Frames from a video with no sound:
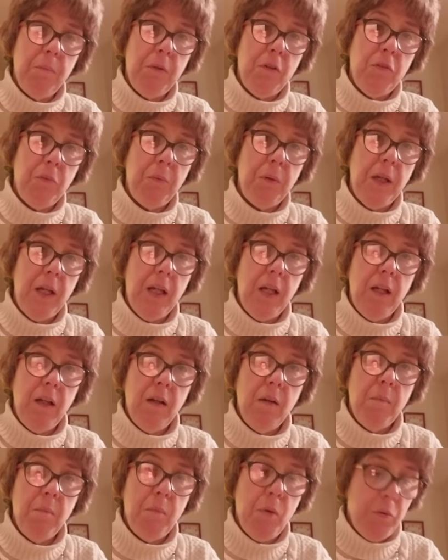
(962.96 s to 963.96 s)

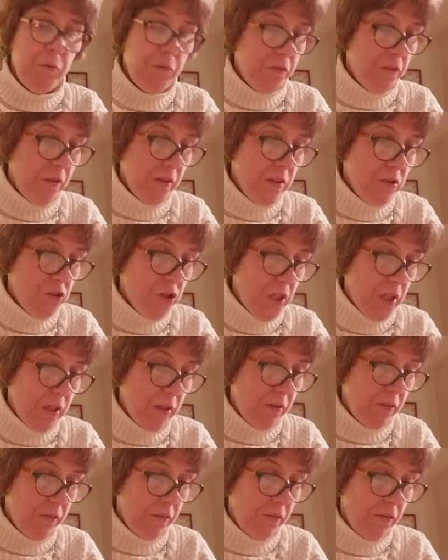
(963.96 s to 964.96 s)
between most of the jails.